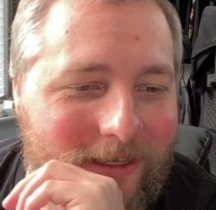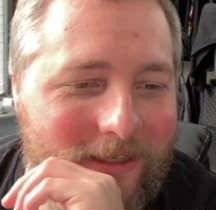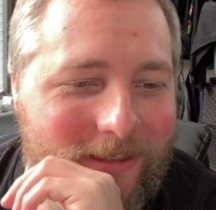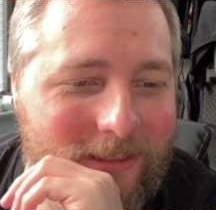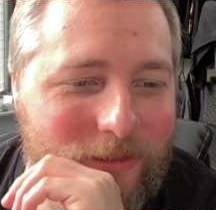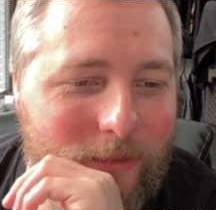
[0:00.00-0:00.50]

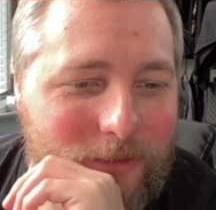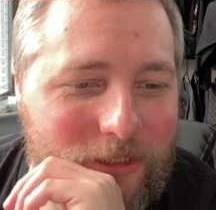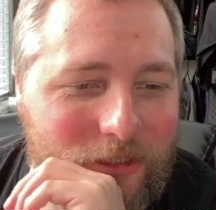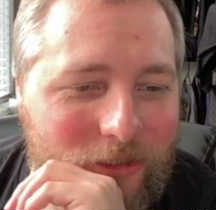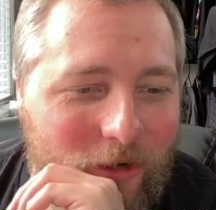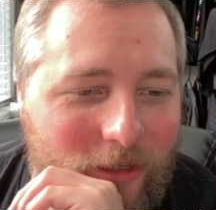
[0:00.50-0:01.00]

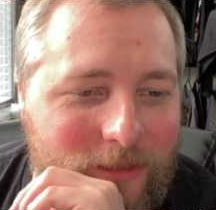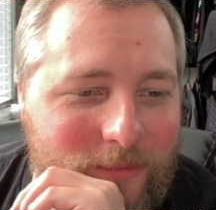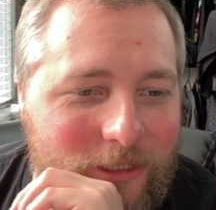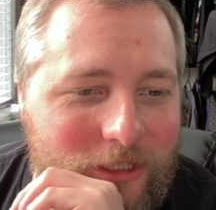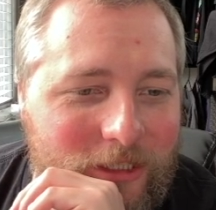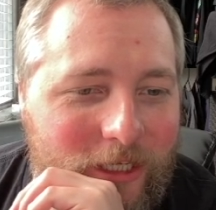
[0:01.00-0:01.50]
Description: Charles
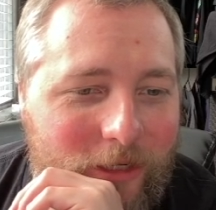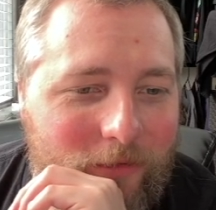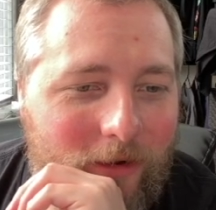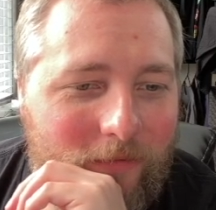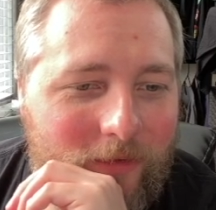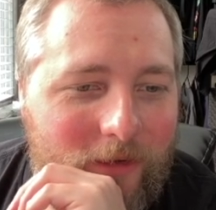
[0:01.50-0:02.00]
mission.
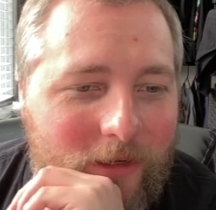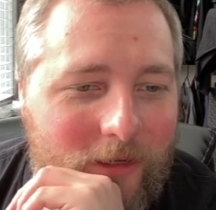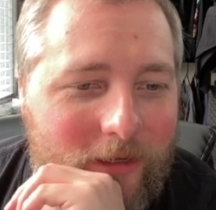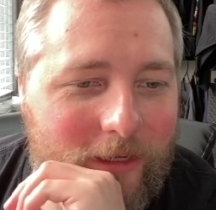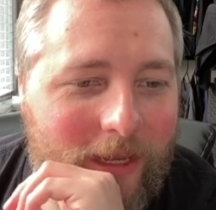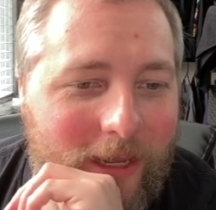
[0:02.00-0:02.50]
Aircraft
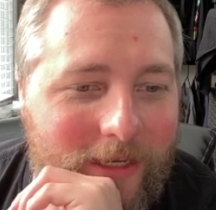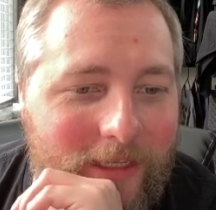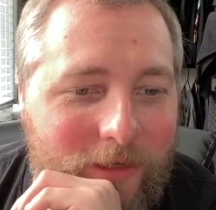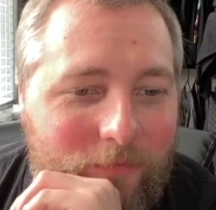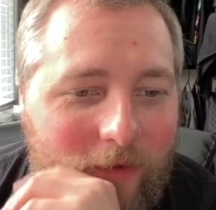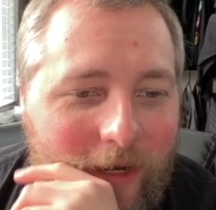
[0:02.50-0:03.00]
can
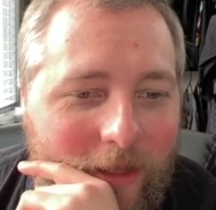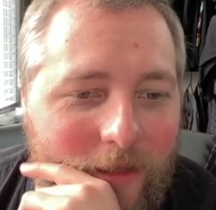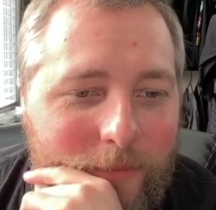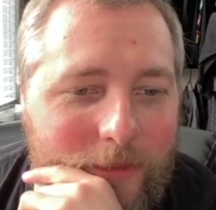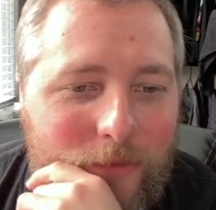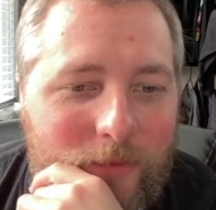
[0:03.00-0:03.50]

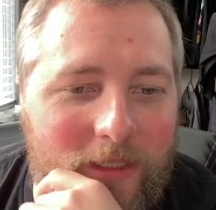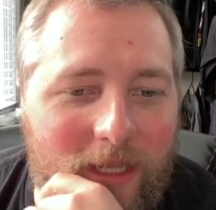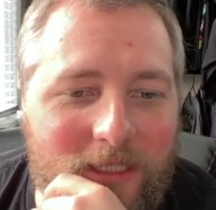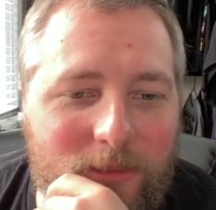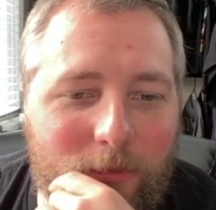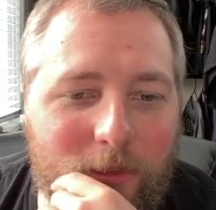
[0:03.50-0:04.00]
derail between
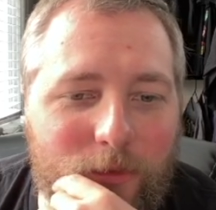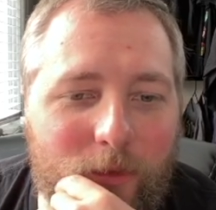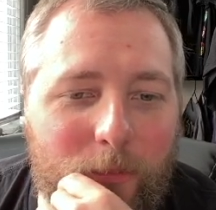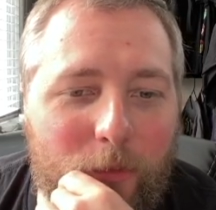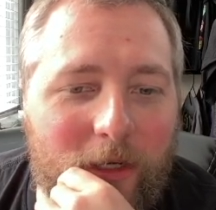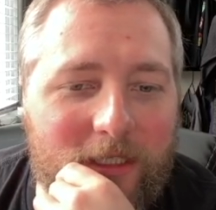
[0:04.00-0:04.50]
last approach
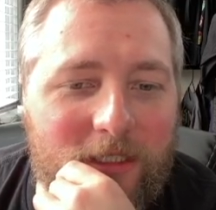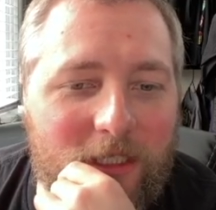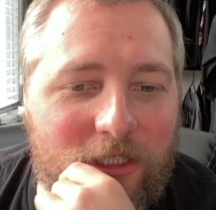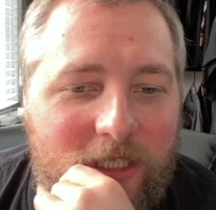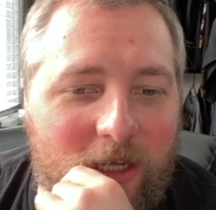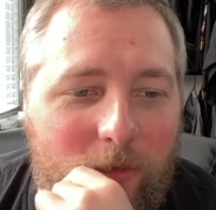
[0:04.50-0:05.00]
waypoint and
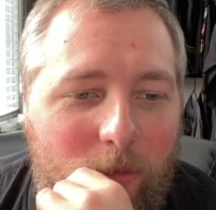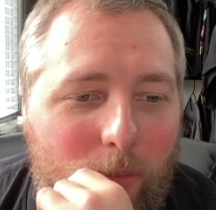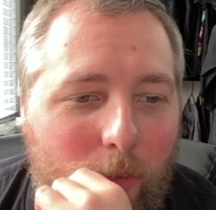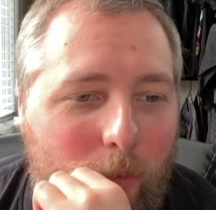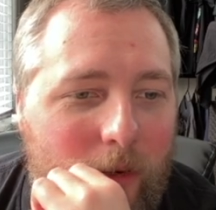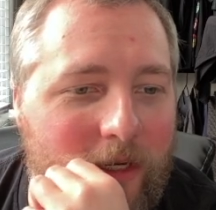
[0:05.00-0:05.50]
touchdown
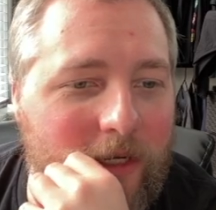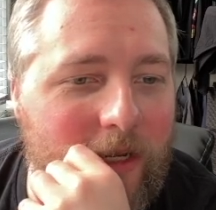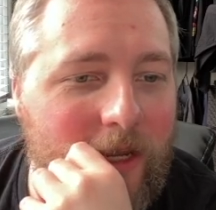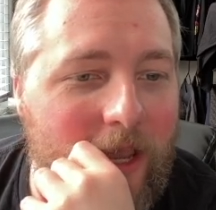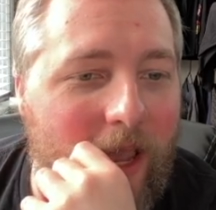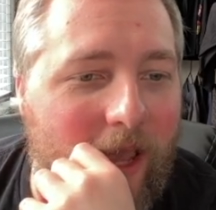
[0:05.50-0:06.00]
point.
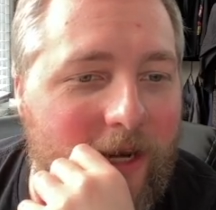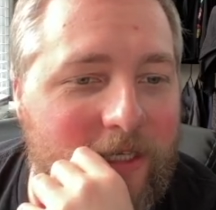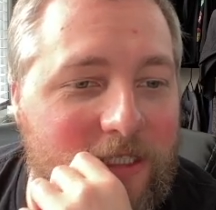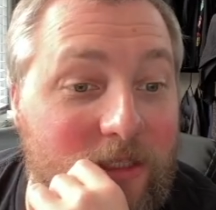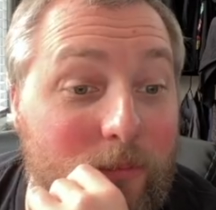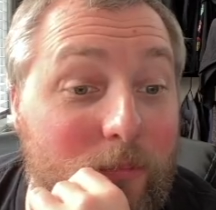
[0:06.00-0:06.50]
And
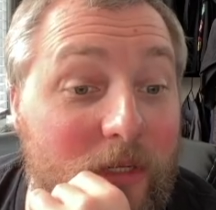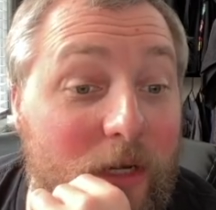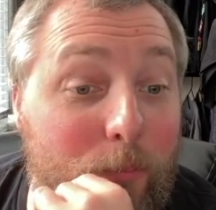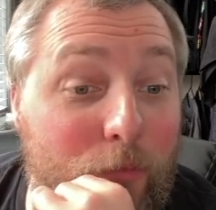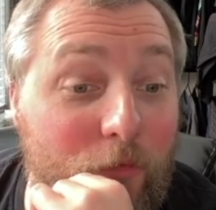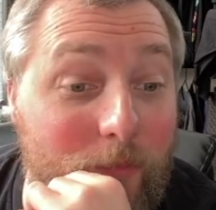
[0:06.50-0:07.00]
there's been
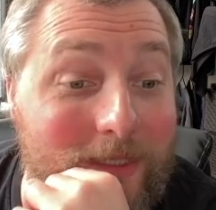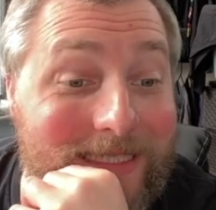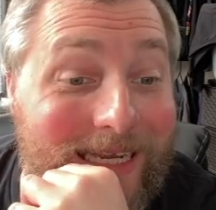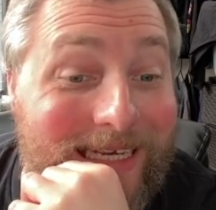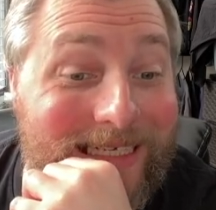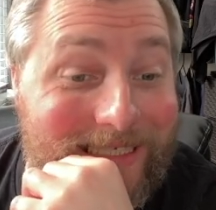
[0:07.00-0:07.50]
improvements
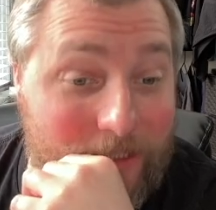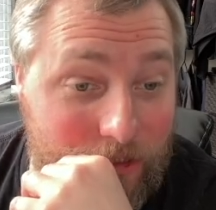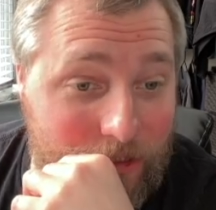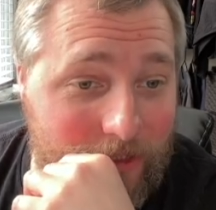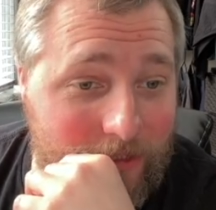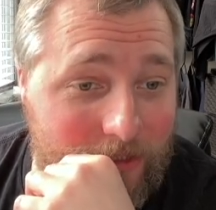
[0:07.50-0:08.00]
and
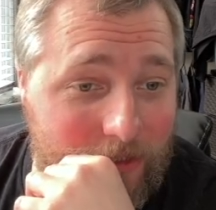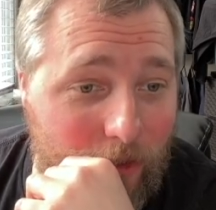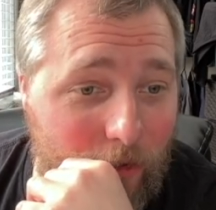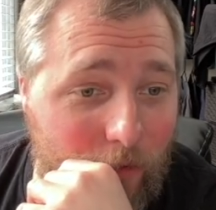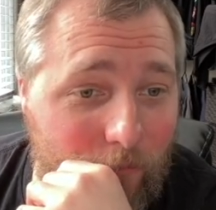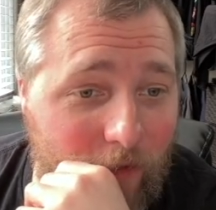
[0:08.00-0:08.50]
additions.
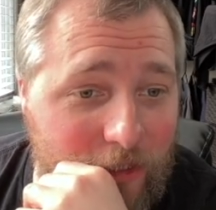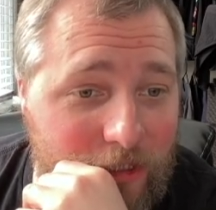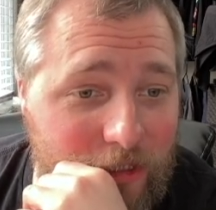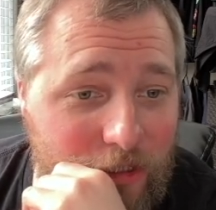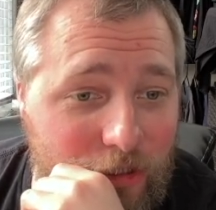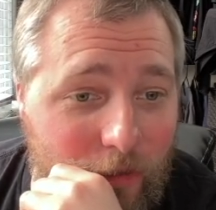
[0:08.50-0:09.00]
So
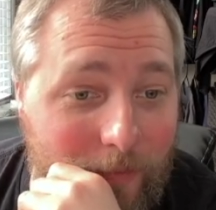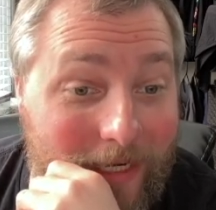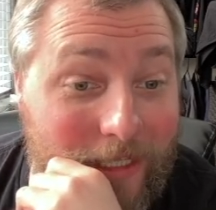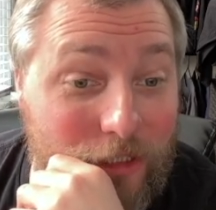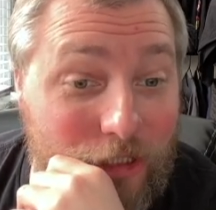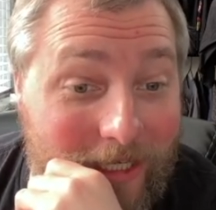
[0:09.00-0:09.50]
Russian, German,
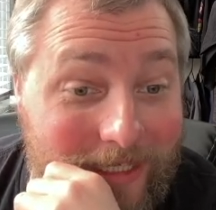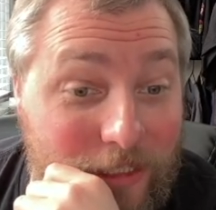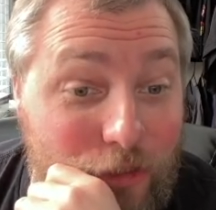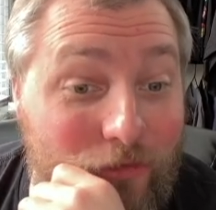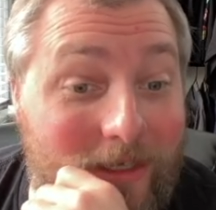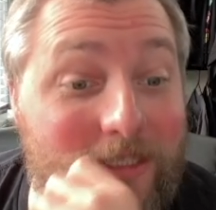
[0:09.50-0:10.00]
and
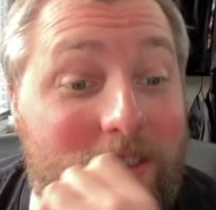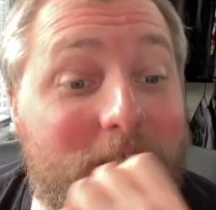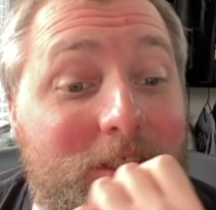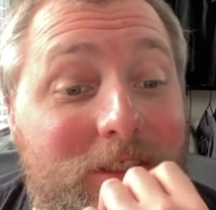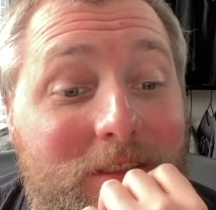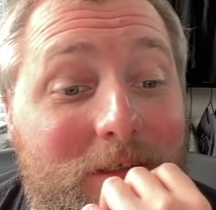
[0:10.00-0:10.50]
Chinese
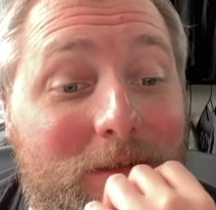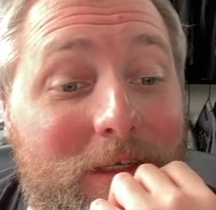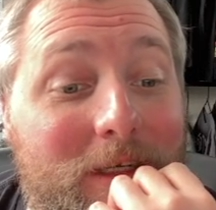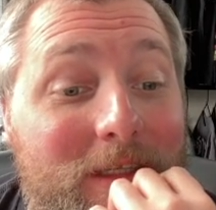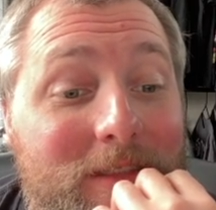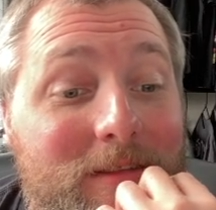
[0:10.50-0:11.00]
translations.
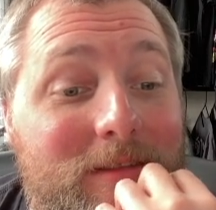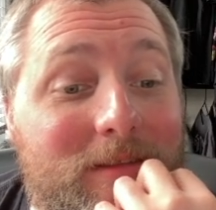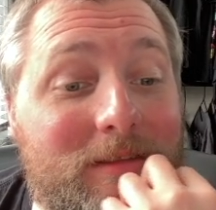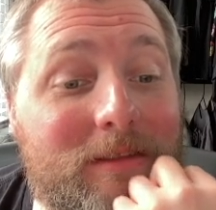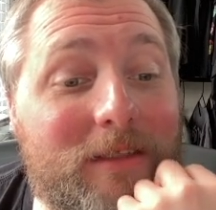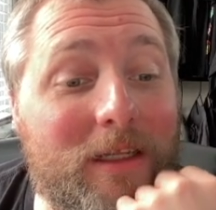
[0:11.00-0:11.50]
Okay,
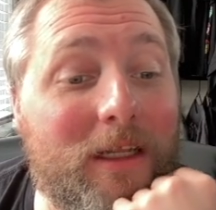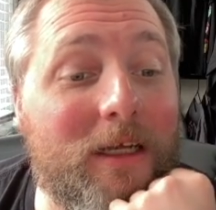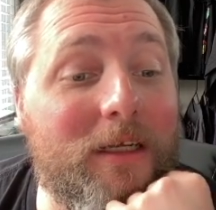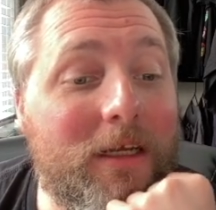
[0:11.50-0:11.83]
that's a lot.